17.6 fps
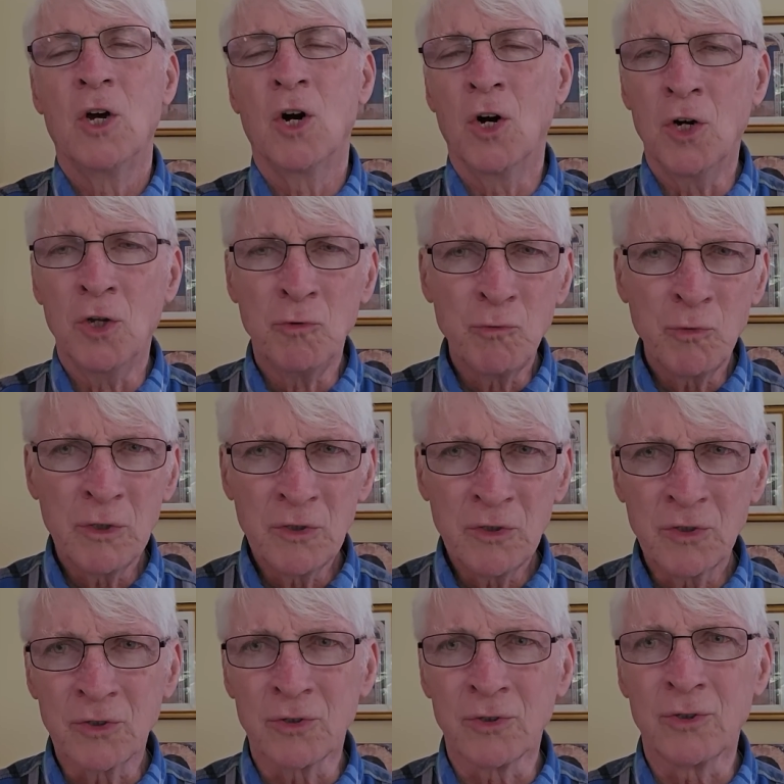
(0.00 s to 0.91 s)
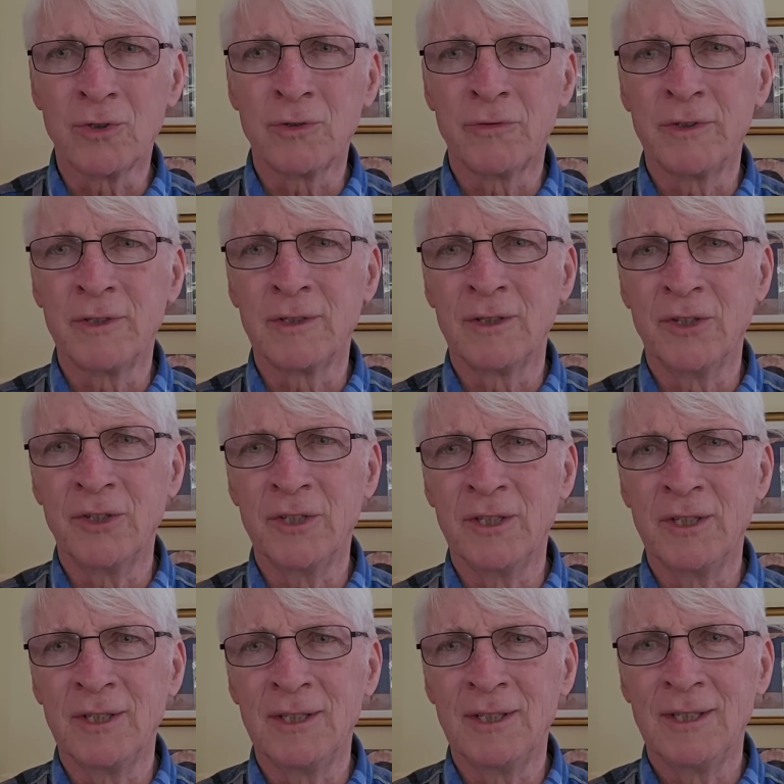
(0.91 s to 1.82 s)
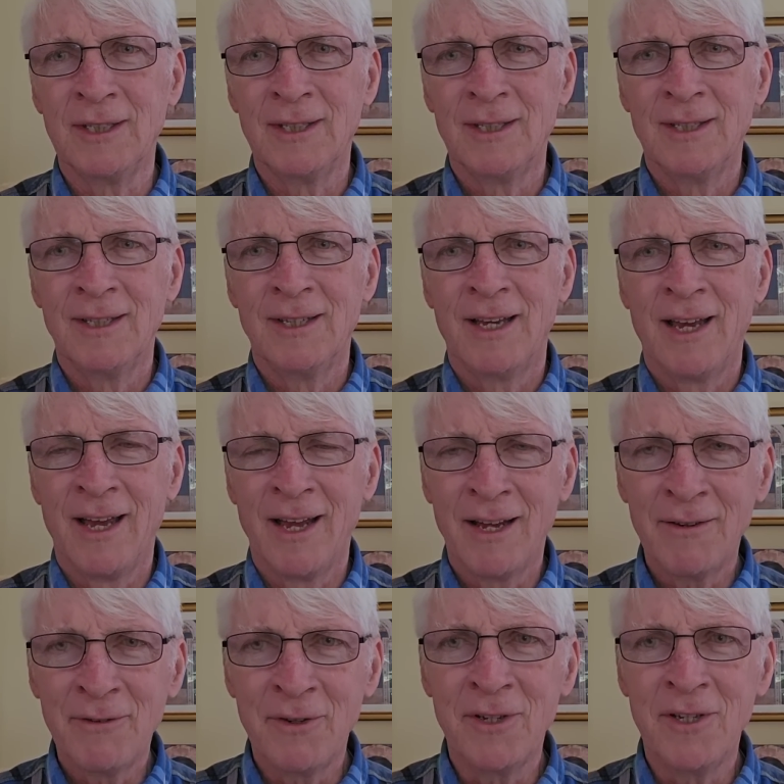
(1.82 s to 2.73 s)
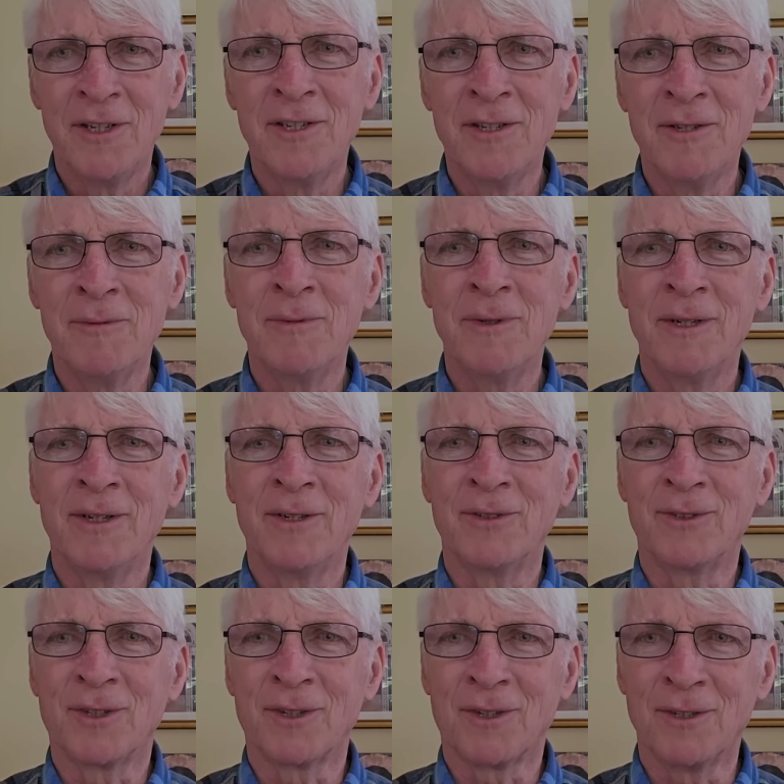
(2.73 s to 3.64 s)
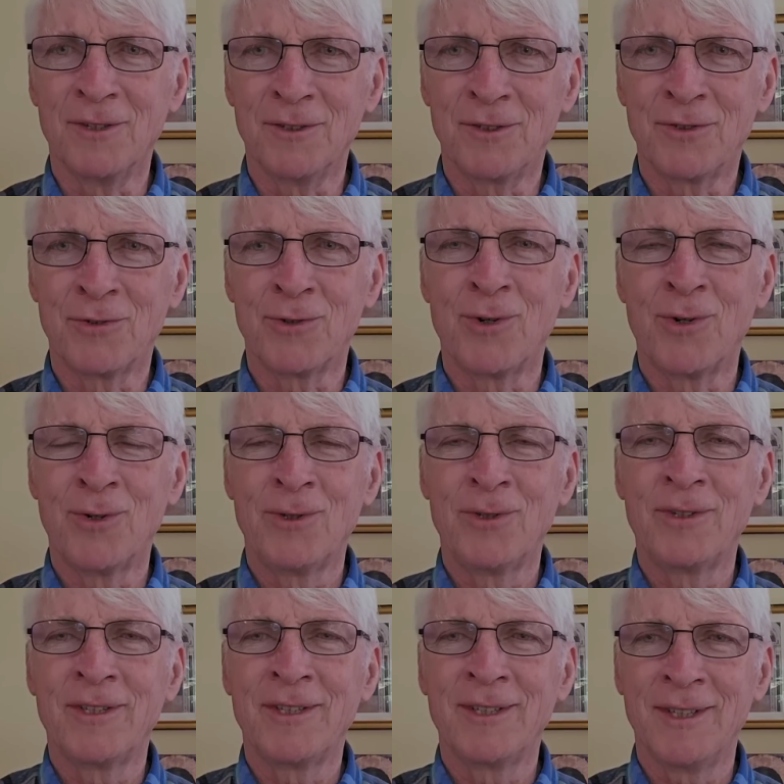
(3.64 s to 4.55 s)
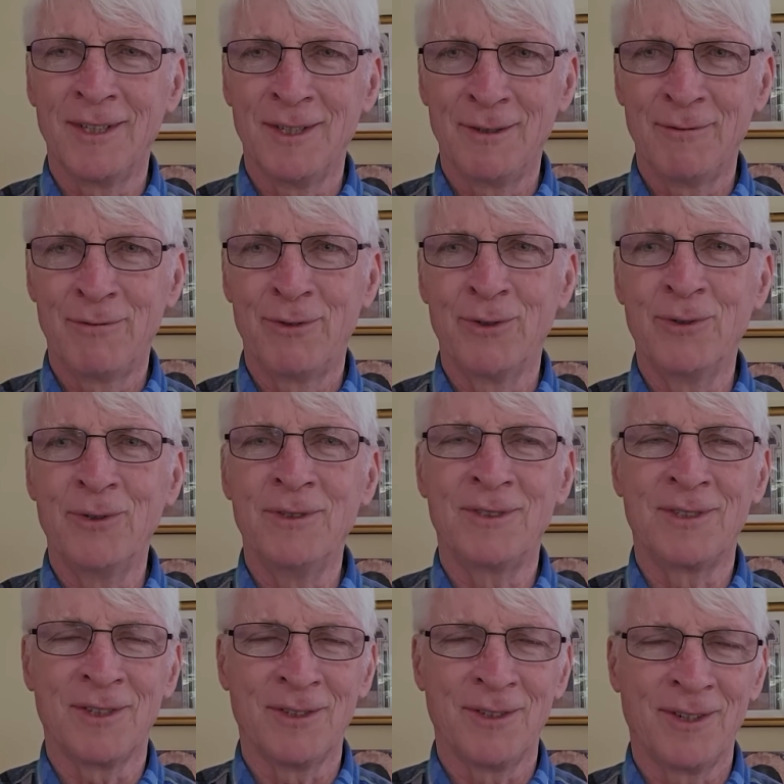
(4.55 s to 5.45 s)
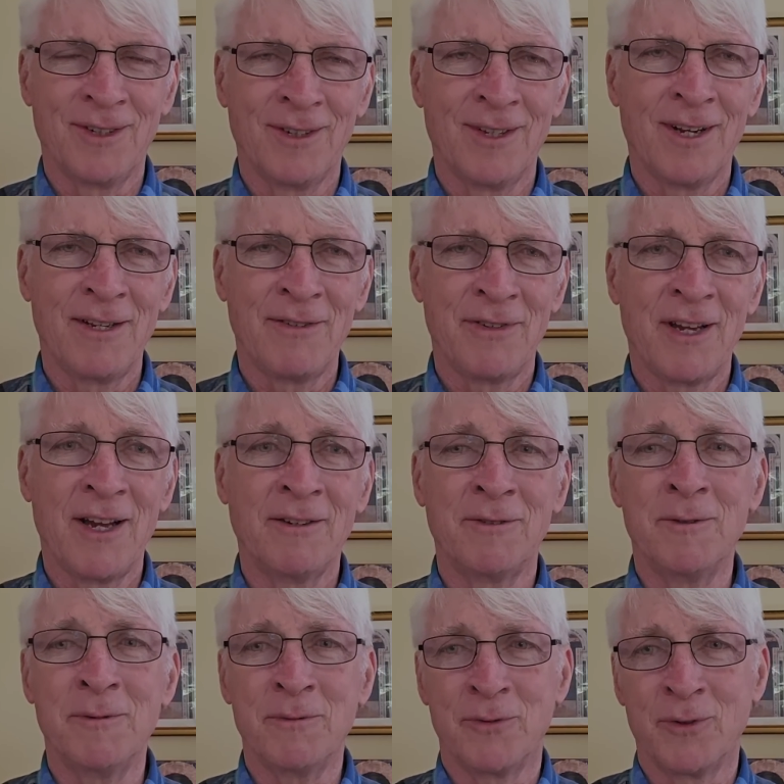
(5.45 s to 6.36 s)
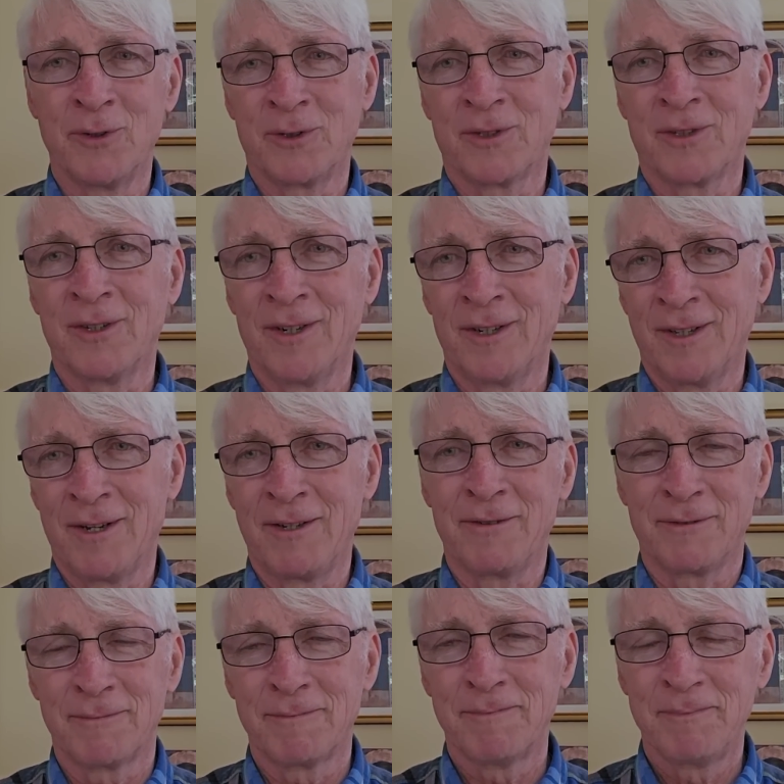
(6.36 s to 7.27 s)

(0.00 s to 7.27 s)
unreservedly have him as the controlling influence in our life, have him first in our life.